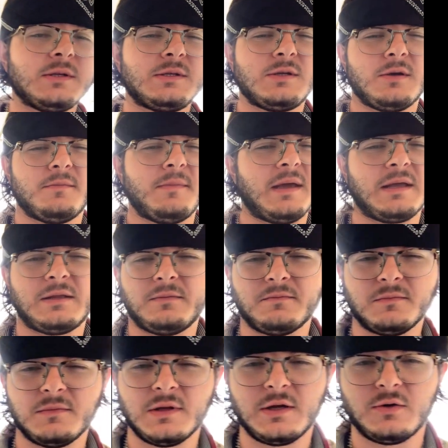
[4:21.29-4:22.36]
Some make
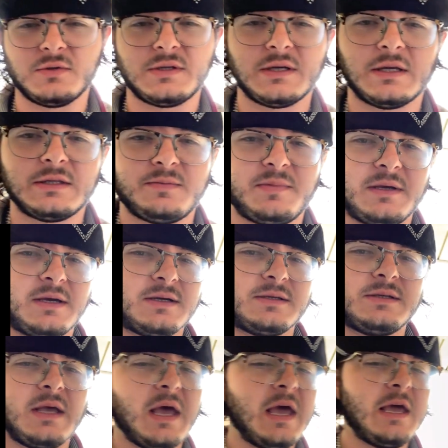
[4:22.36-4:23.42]
little sense
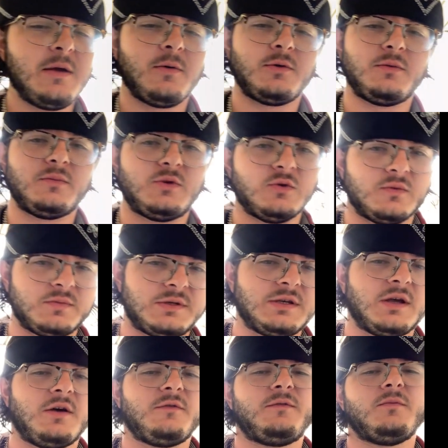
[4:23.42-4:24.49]
because he wrote them to
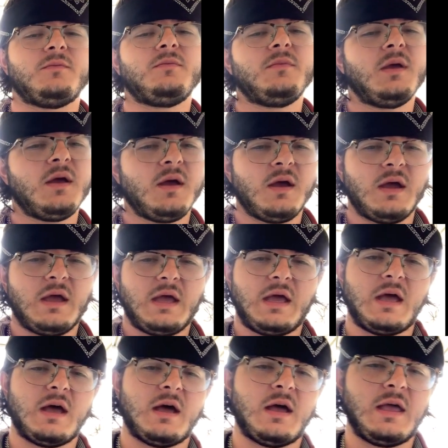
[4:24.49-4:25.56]
himself, and
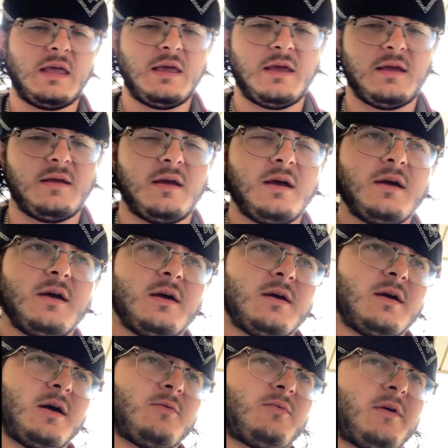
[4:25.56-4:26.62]
he
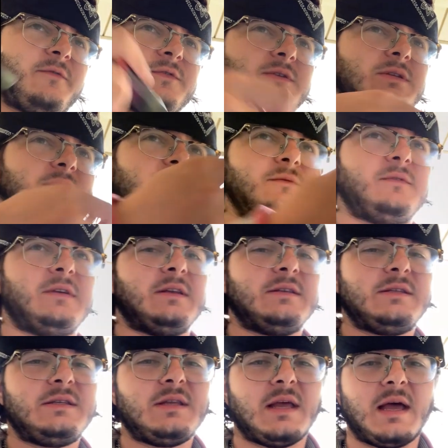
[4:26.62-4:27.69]
references
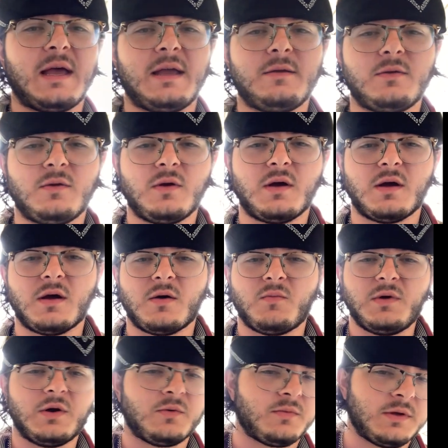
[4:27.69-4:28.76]
events that
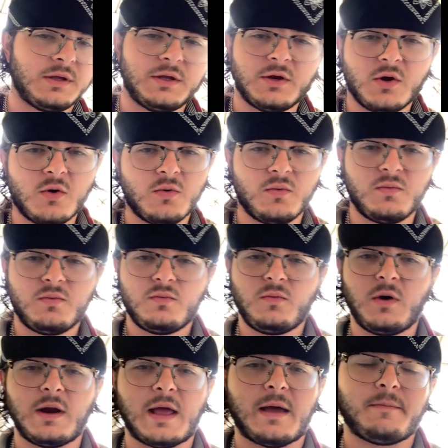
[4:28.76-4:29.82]
we don't really know
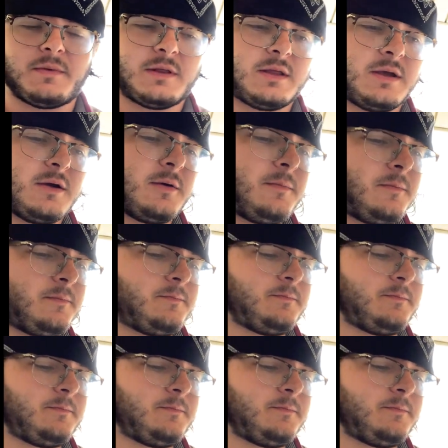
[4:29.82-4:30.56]
what happened there